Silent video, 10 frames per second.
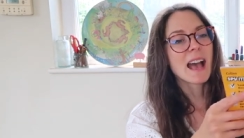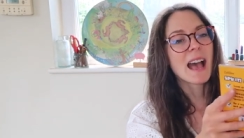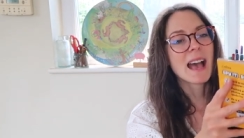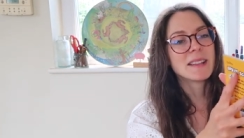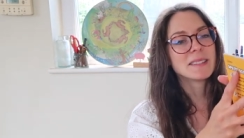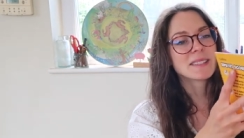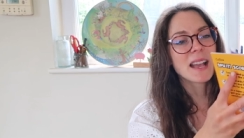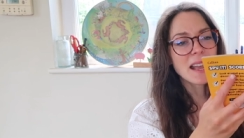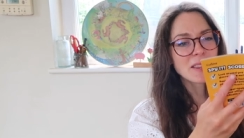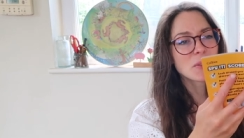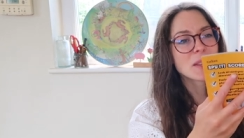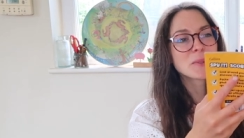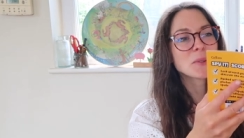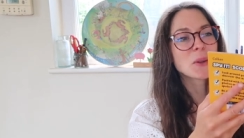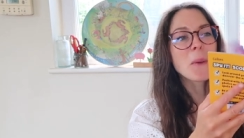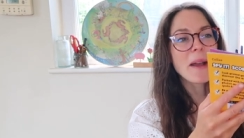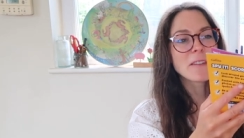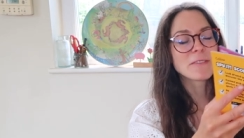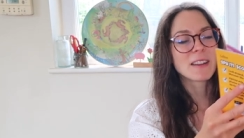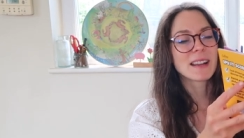and I thought this was quite
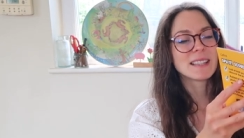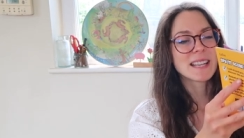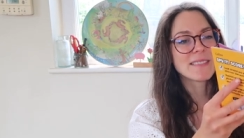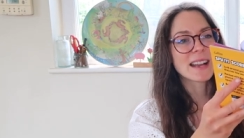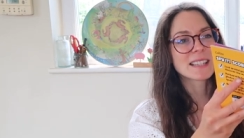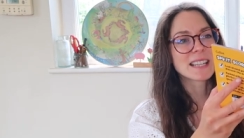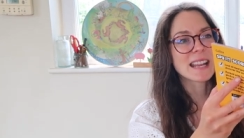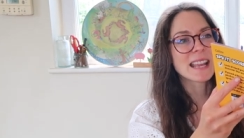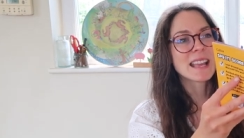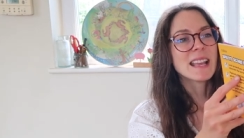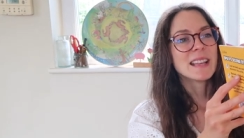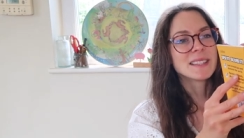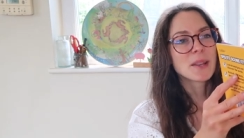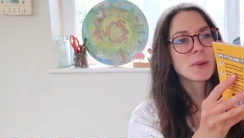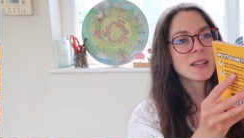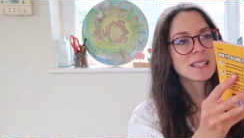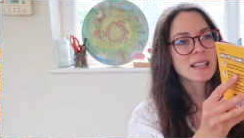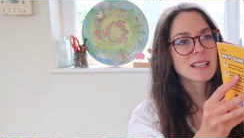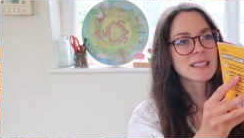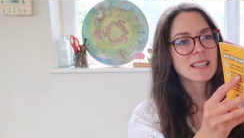a fun idea actually. So what it
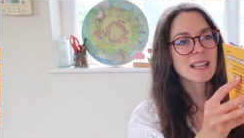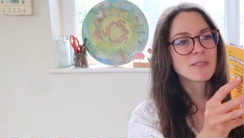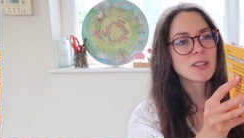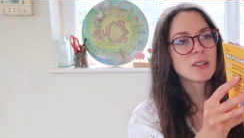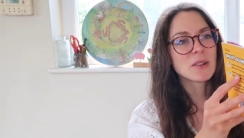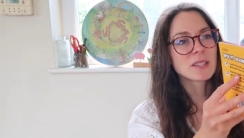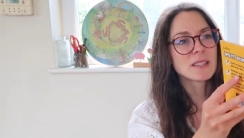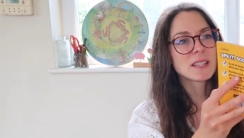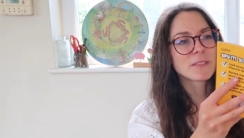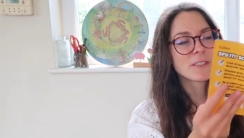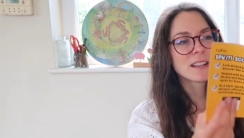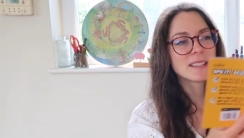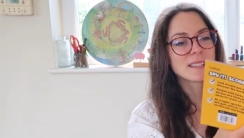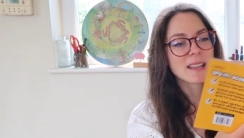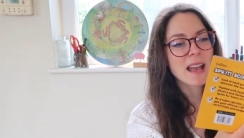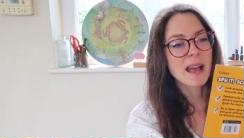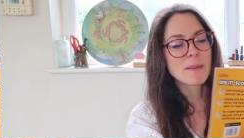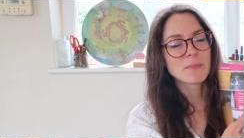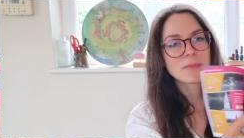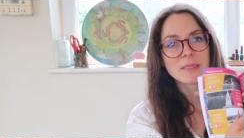does is it gives you lots of different
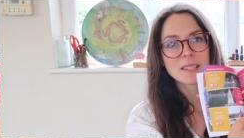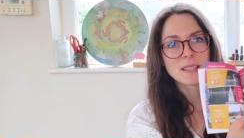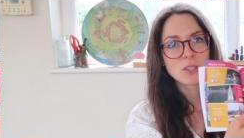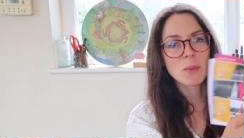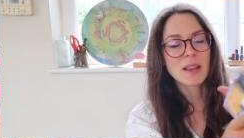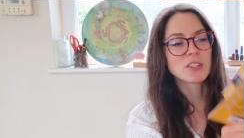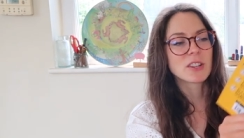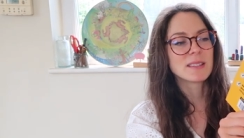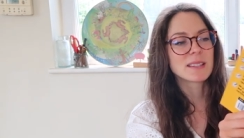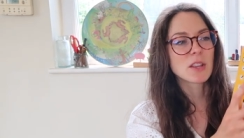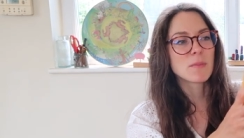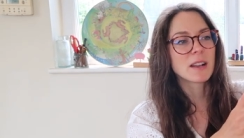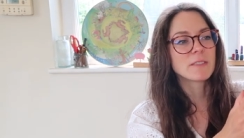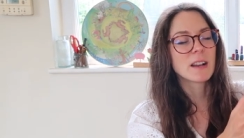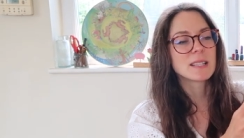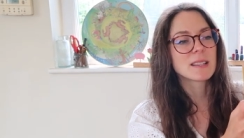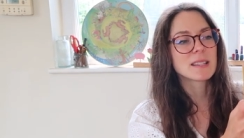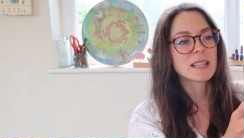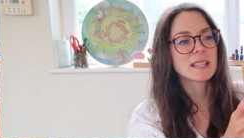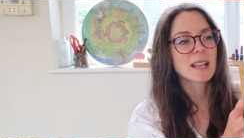um, situations that you might find at the
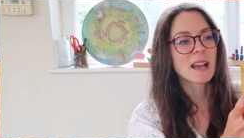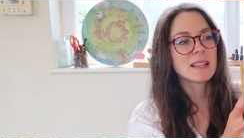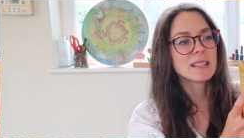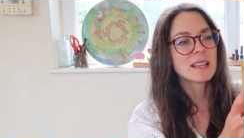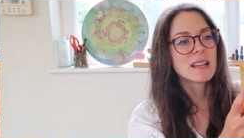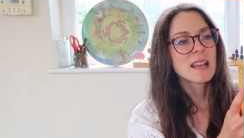seaside.